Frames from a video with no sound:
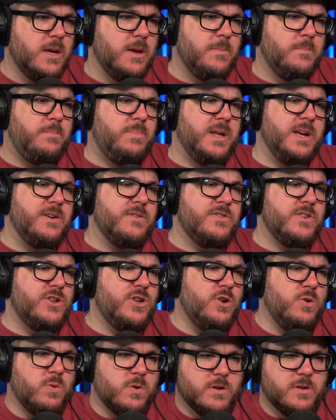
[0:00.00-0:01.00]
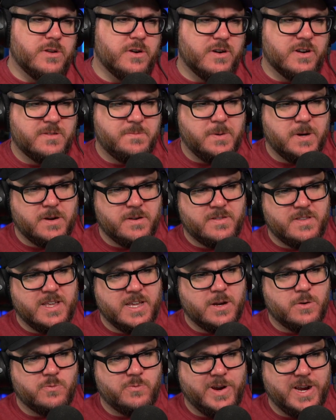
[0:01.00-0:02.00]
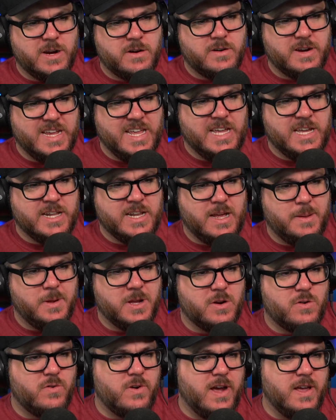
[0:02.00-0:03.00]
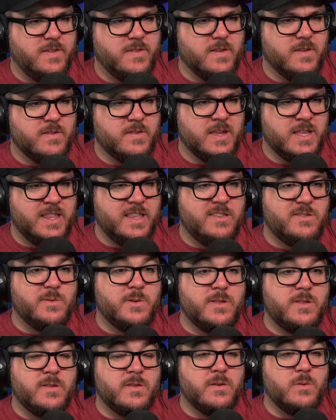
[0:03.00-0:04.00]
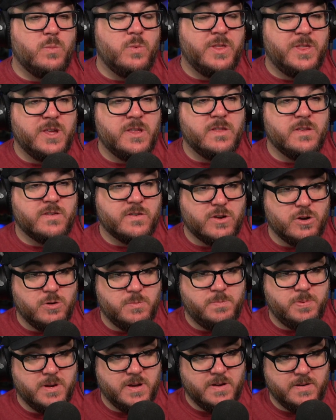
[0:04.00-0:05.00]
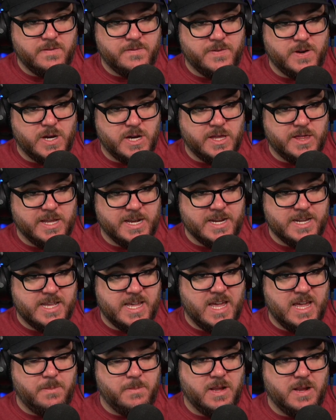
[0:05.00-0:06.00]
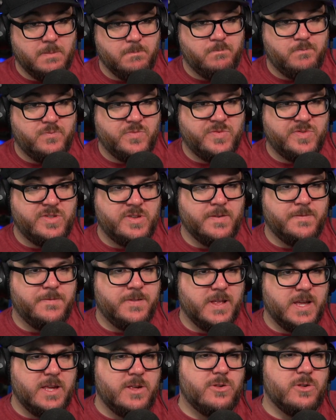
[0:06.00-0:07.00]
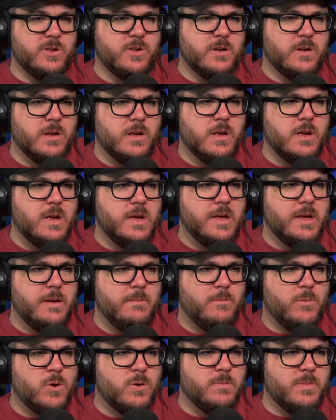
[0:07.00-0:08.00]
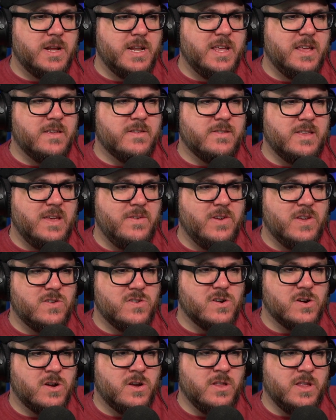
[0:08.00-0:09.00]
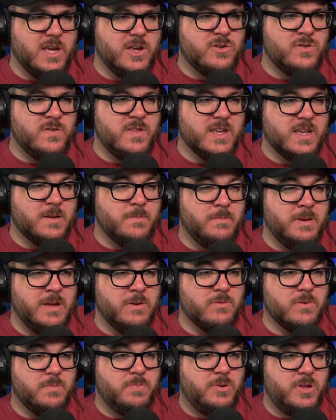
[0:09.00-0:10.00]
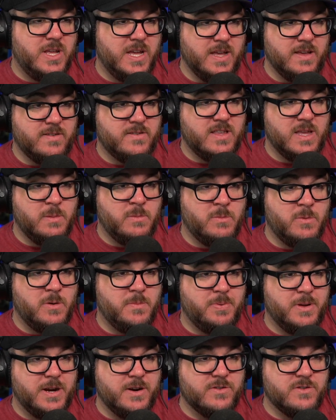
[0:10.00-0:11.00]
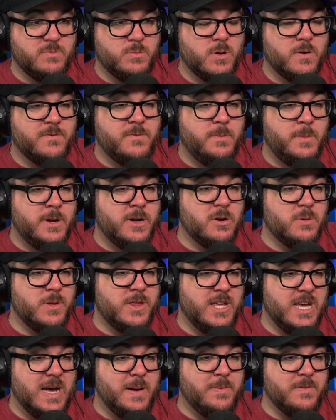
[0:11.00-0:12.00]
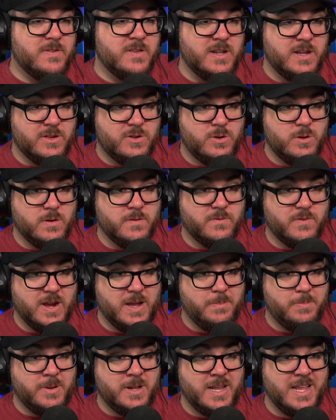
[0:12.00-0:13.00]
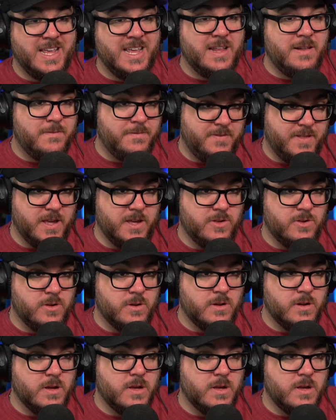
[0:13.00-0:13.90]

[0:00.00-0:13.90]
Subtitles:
Players in New World are experiencing a rare economic crisis, at least within the scope of online gaming. Deflation. More money is leaving circulation that can be replaced. MMO players are more familiar with the opposite issue of rampant inflation.